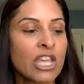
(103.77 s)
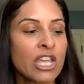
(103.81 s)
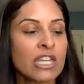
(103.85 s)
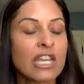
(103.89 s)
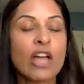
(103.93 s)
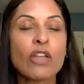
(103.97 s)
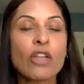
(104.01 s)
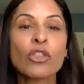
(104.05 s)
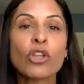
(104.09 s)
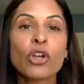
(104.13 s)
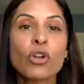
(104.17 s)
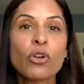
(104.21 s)

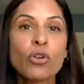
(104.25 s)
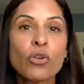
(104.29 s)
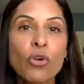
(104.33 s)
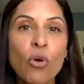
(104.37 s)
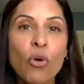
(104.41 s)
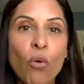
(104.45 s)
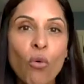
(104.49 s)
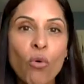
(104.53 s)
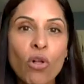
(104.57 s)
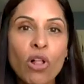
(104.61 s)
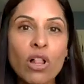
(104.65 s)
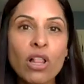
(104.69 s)
Now, the
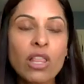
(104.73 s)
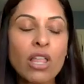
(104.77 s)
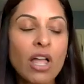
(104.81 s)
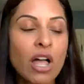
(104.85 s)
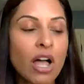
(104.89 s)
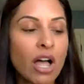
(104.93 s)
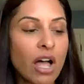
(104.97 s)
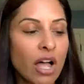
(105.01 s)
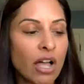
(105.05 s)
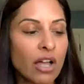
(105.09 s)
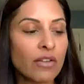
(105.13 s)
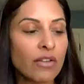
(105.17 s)
goal
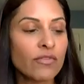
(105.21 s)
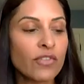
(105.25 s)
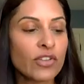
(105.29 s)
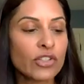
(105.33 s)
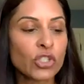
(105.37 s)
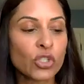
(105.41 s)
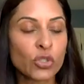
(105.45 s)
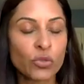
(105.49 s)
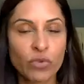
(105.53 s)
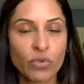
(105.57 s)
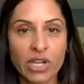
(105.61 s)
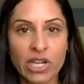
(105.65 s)
of
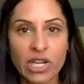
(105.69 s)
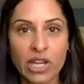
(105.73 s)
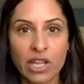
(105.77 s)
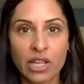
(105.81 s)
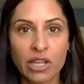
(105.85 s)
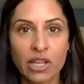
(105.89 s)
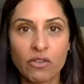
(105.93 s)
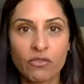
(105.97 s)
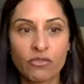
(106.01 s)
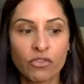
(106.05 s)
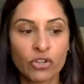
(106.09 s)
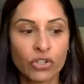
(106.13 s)

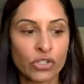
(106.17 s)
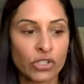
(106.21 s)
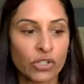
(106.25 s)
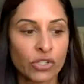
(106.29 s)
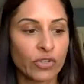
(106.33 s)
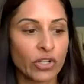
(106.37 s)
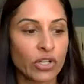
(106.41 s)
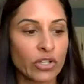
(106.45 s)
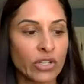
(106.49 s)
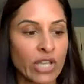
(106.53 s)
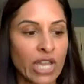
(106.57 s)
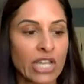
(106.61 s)
screening for
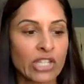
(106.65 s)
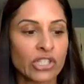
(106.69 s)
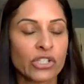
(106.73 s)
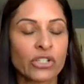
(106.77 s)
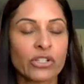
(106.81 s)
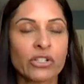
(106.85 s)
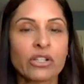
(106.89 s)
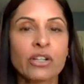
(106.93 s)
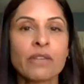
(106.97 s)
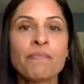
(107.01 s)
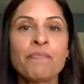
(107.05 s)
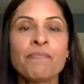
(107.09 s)
cervical
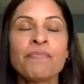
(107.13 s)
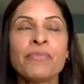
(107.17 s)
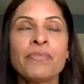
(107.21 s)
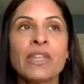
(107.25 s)
cancer